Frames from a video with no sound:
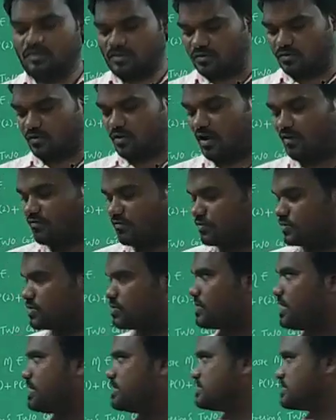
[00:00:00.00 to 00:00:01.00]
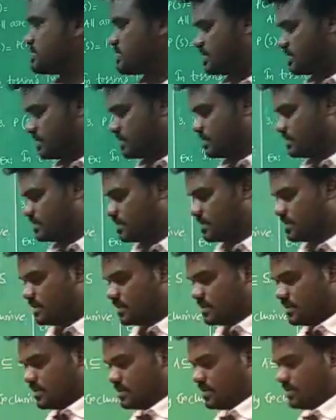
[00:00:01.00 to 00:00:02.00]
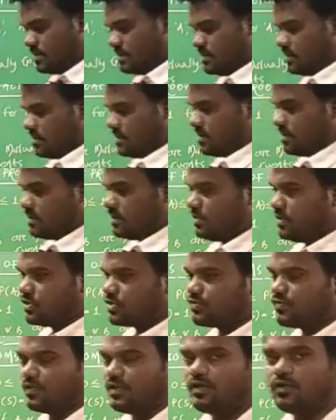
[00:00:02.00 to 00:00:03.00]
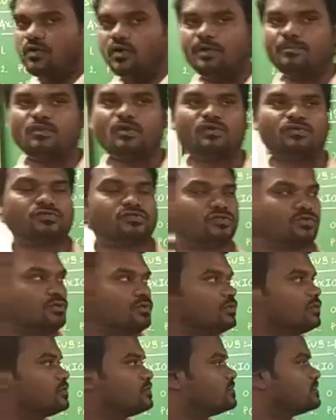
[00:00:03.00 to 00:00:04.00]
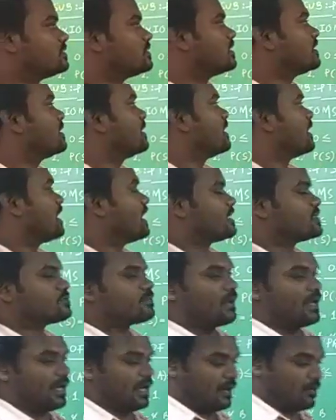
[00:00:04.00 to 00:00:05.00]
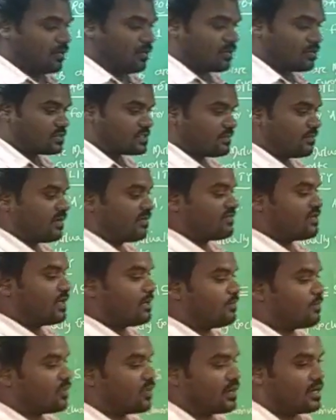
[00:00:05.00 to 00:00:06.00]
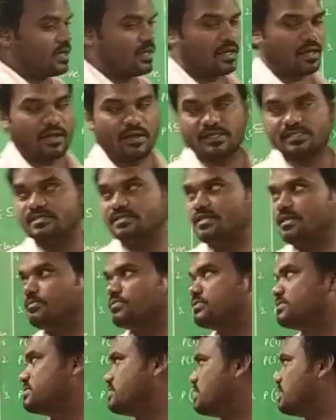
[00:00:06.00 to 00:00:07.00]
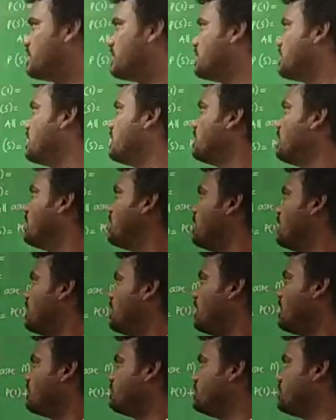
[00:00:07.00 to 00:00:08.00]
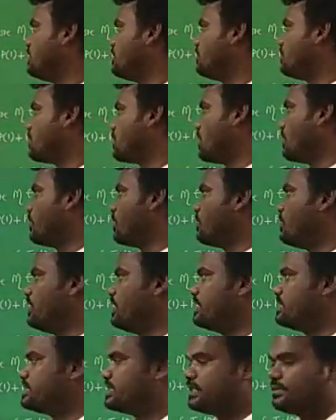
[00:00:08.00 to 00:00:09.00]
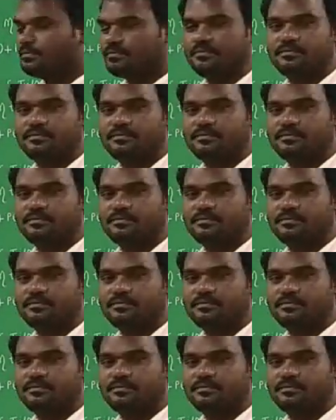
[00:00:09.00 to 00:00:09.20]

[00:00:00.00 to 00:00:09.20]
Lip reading: Good afternoon, students. In this video I am going to explain about some of the important axioms of the probability.